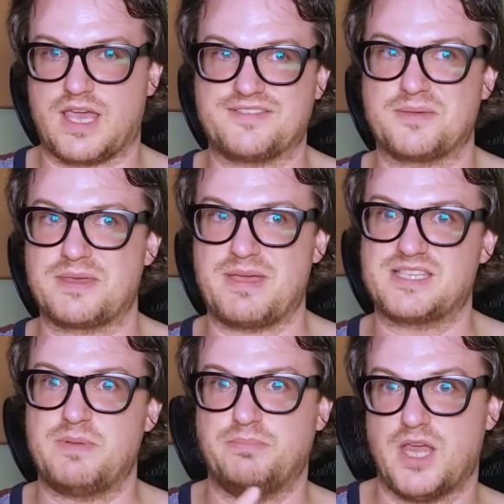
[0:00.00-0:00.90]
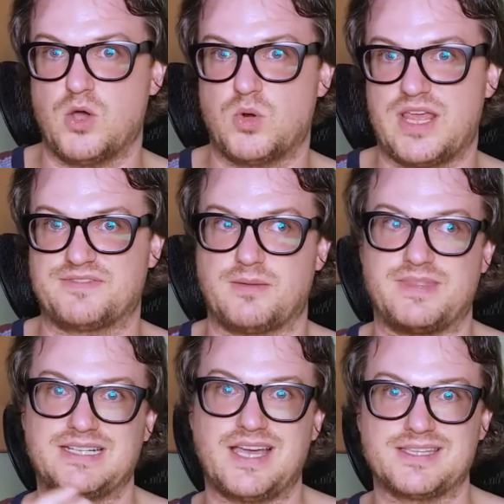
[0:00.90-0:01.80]
If something makes me bloat, if
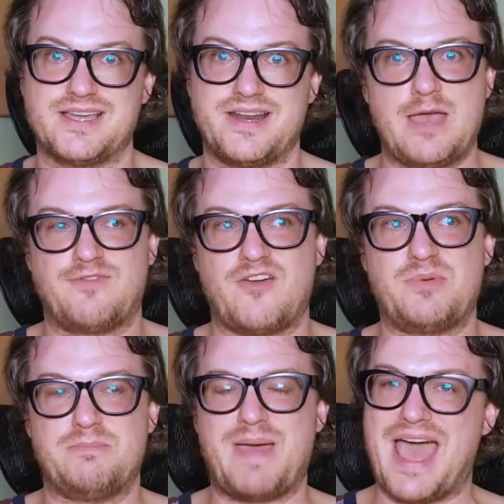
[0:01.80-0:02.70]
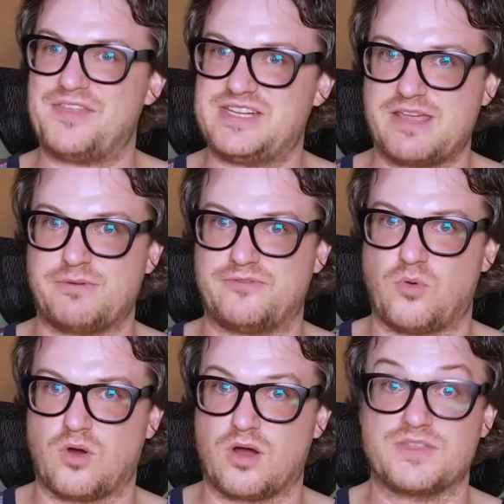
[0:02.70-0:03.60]
something doesn't, if I've been bad the day before,